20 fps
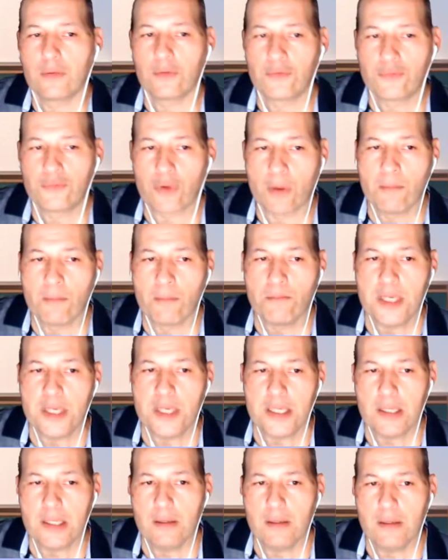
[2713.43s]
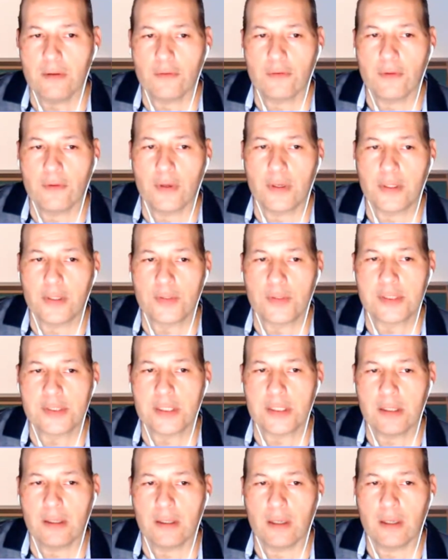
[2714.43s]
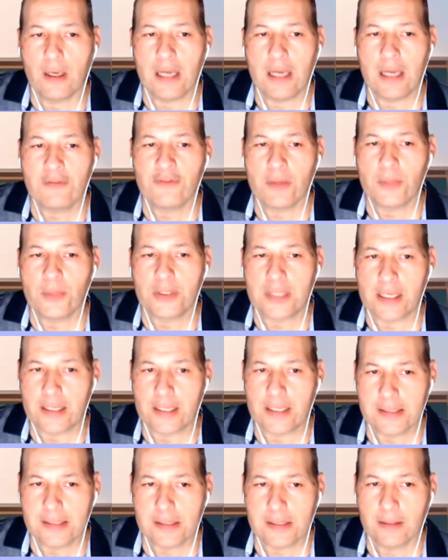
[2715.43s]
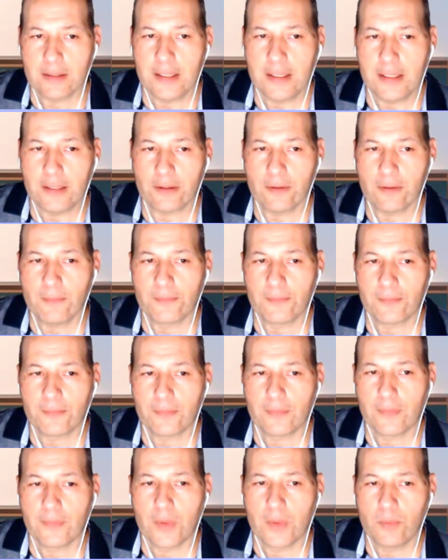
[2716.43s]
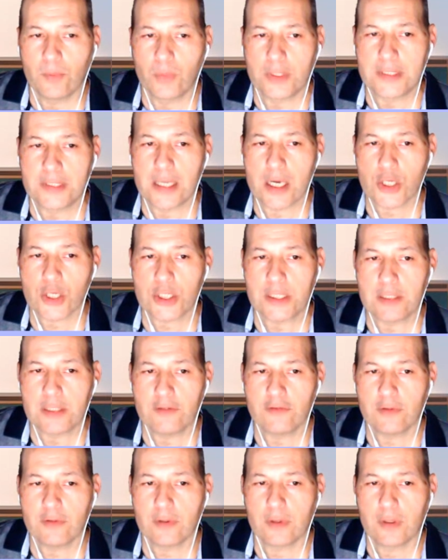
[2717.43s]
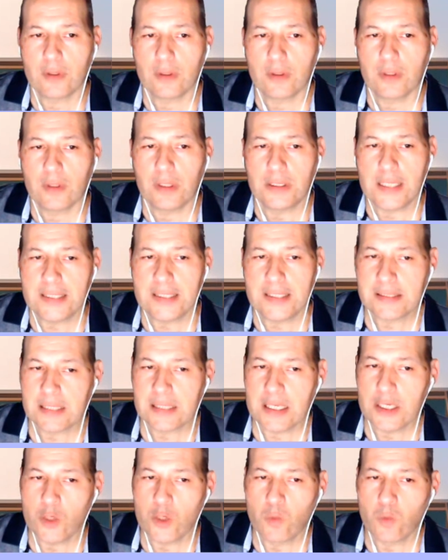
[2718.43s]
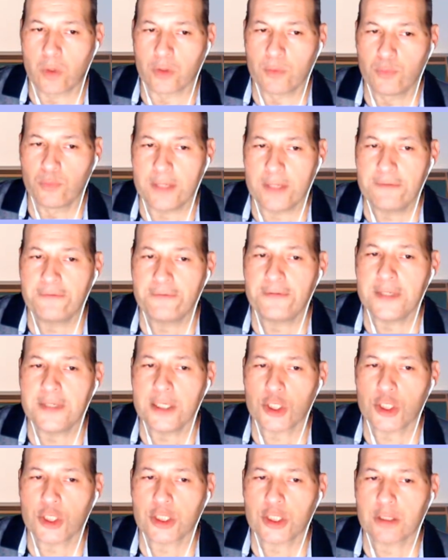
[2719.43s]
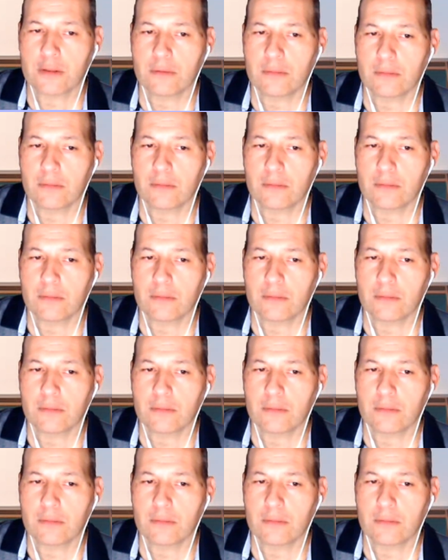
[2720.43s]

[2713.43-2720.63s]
From B, you see alphabetize here, boîte archive. Let's say you want boîte fiche.